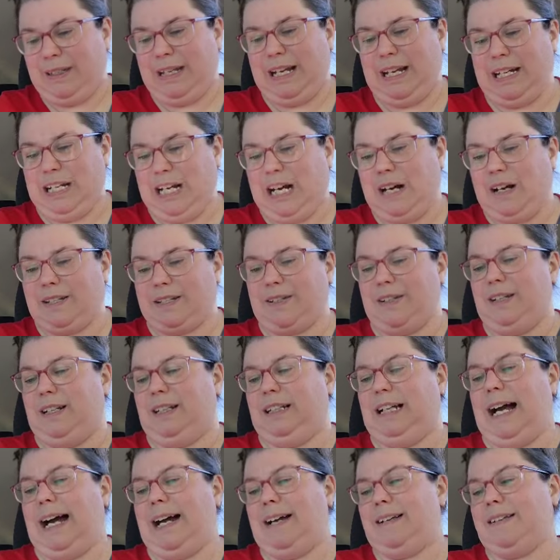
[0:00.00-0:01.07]
you know it's gonna
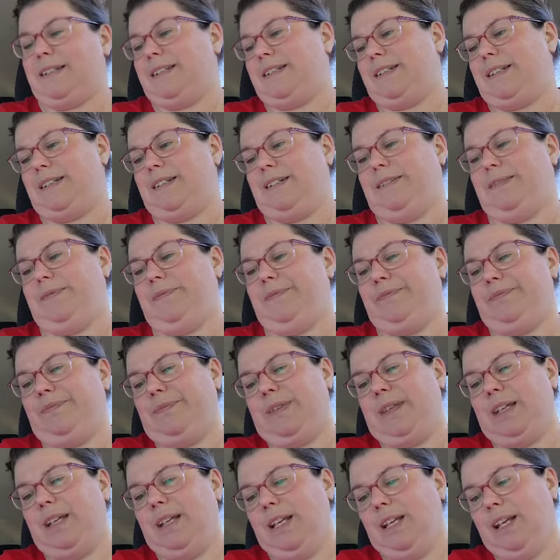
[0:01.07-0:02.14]
last
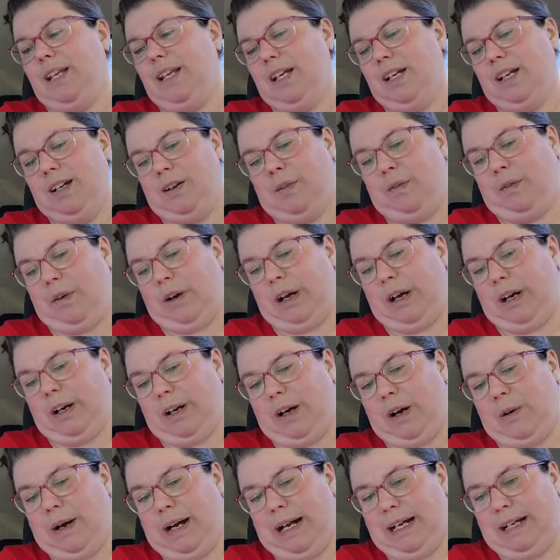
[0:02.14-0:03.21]
for
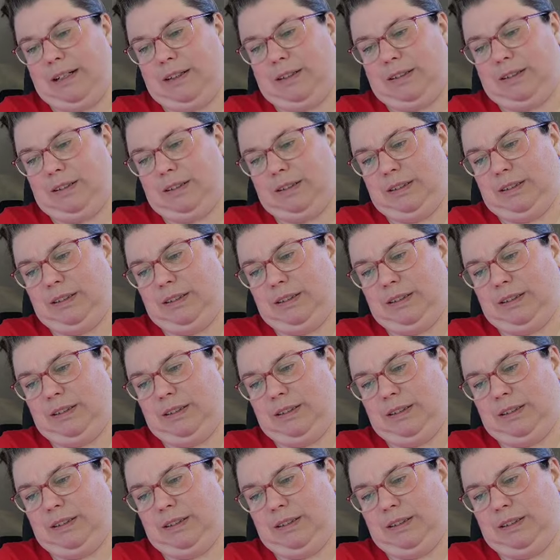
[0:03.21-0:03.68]
a while.